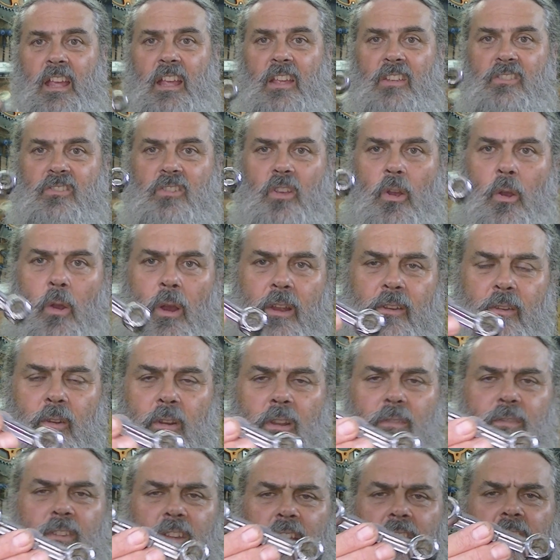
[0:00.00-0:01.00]
So I don't know
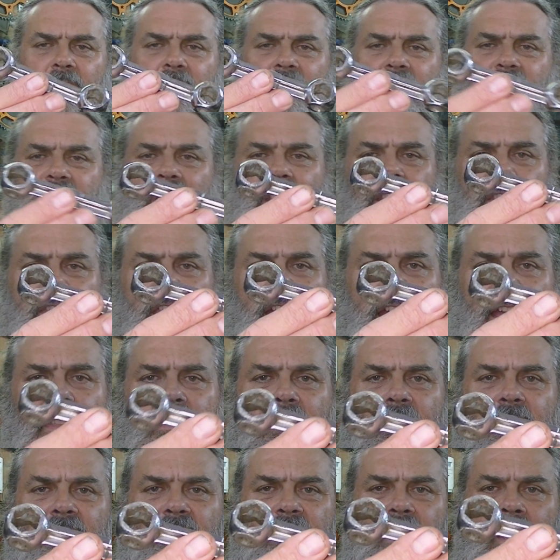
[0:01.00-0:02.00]
if you can see
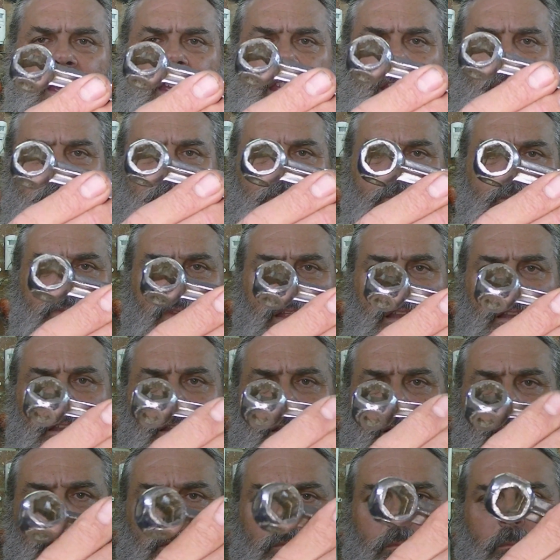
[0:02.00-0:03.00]
there's a
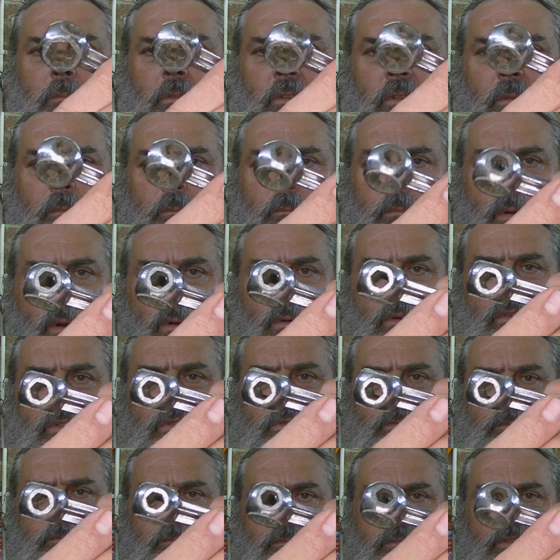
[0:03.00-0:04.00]
little sort of
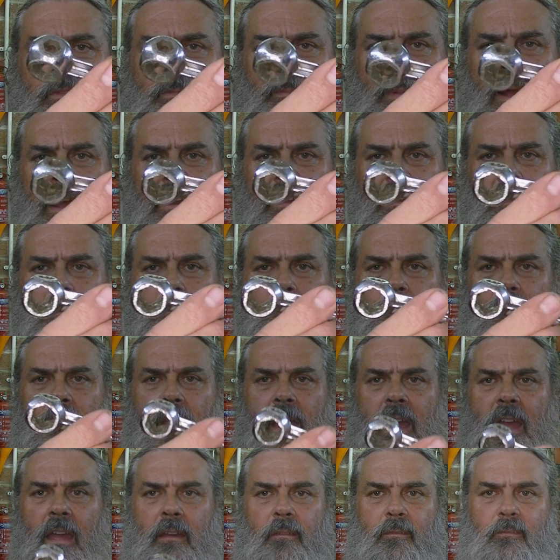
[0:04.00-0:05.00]
box spanner
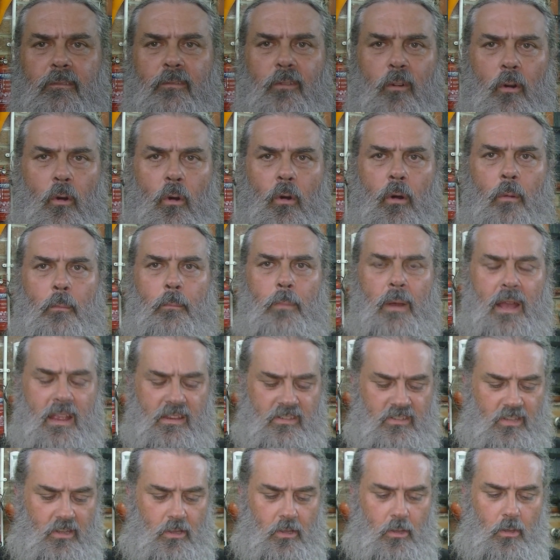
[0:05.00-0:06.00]
there for
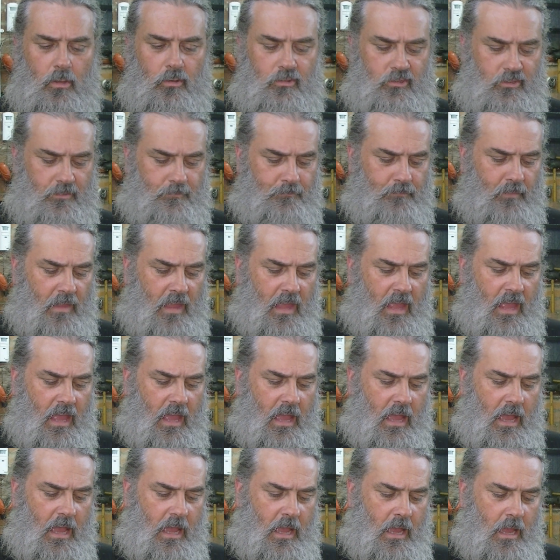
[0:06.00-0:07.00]
bicycles.
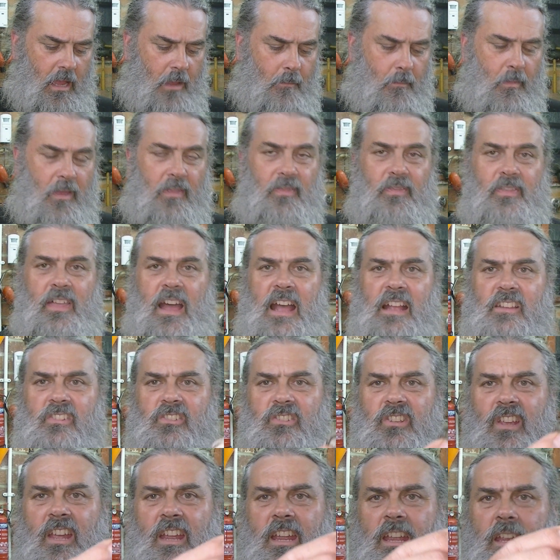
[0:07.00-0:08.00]
That's
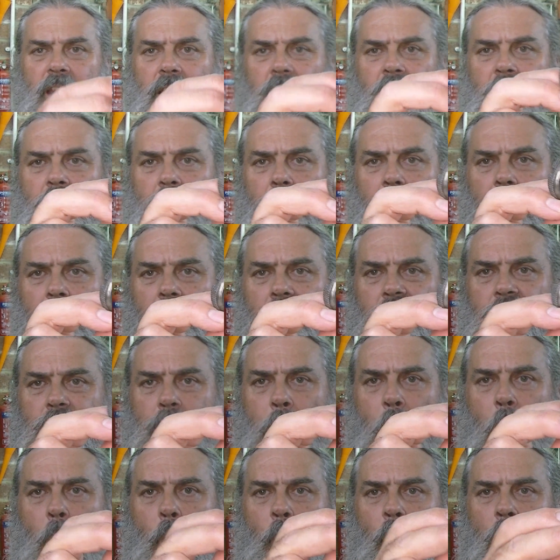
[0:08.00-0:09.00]
a little
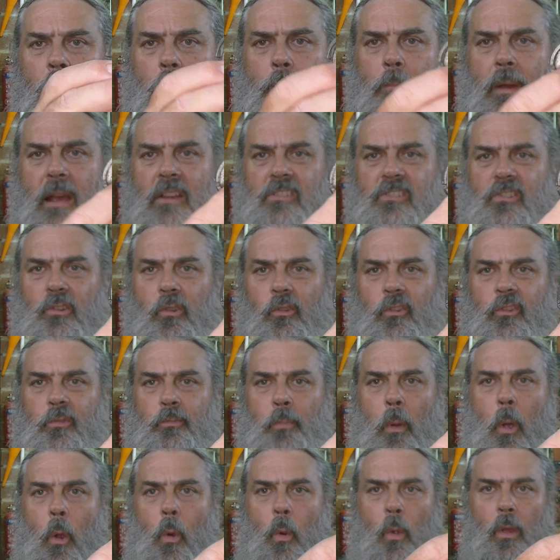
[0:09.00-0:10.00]
bicycle
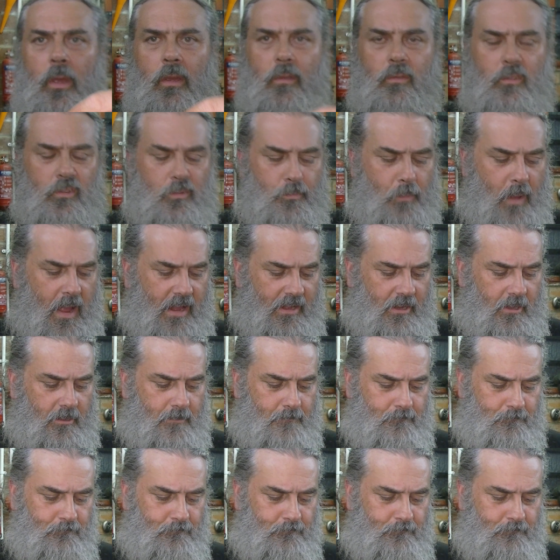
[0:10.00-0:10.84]
spoke spanner.